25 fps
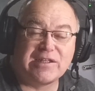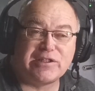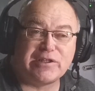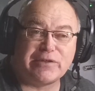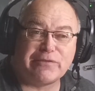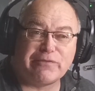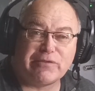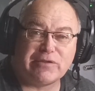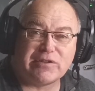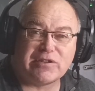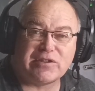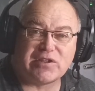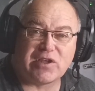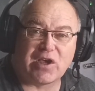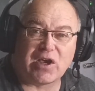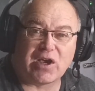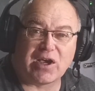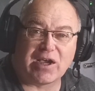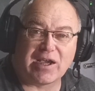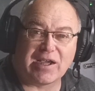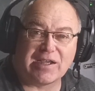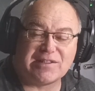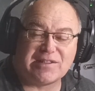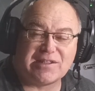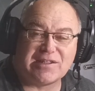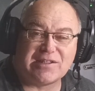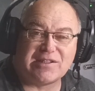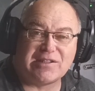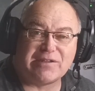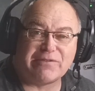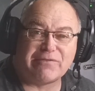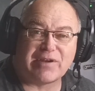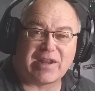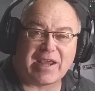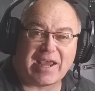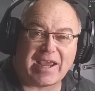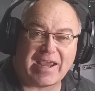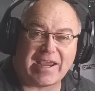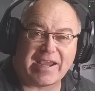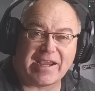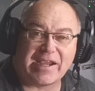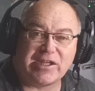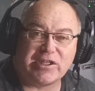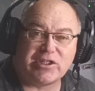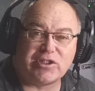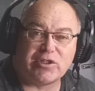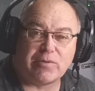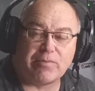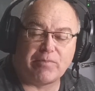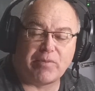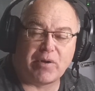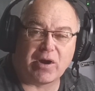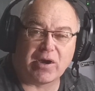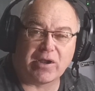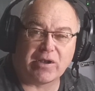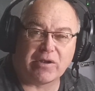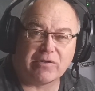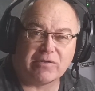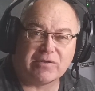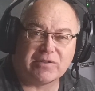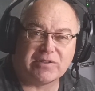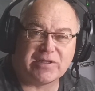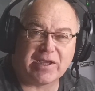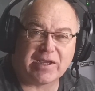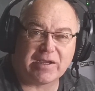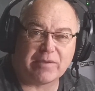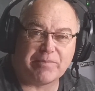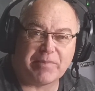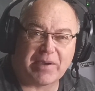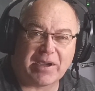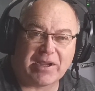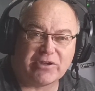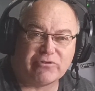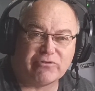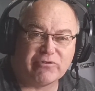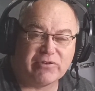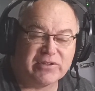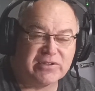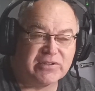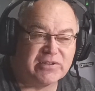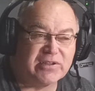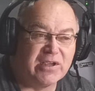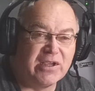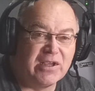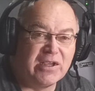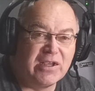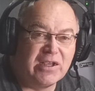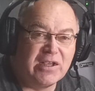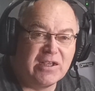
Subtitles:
different sized and different age Pylontech batteries.